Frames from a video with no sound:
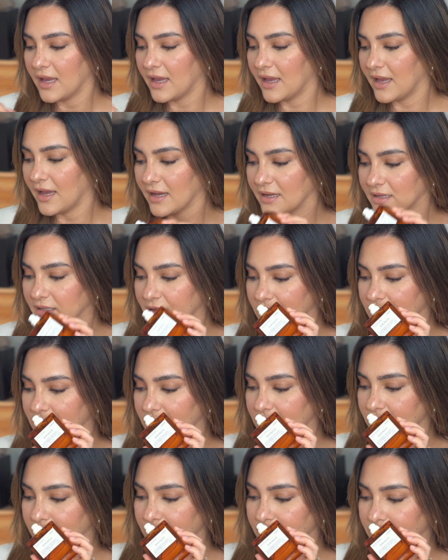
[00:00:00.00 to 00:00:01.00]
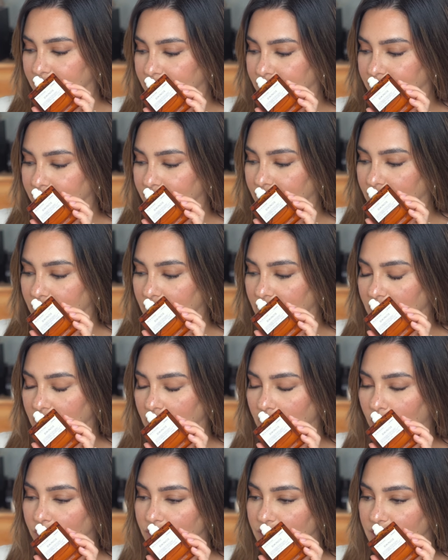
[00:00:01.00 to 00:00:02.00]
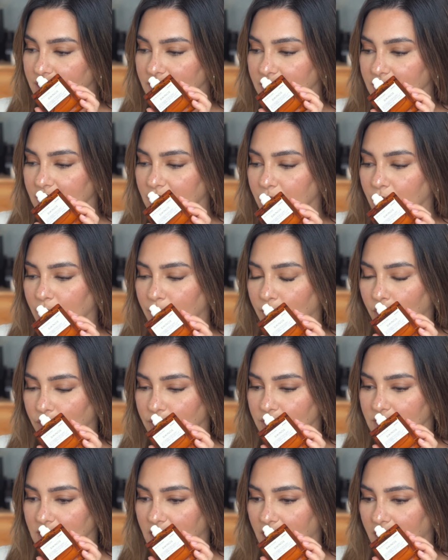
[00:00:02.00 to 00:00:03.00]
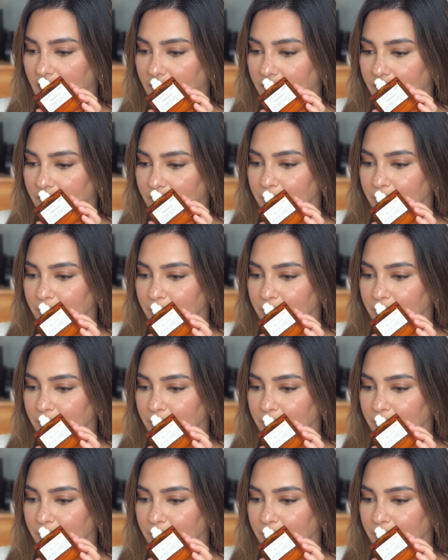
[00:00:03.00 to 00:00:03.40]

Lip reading: and the lotus and the mimosa